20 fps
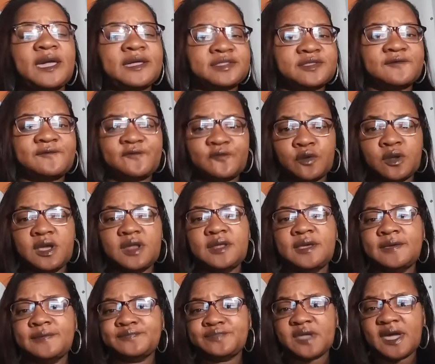as a friend,
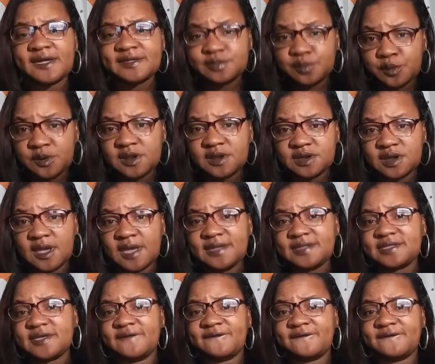if that's what it takes,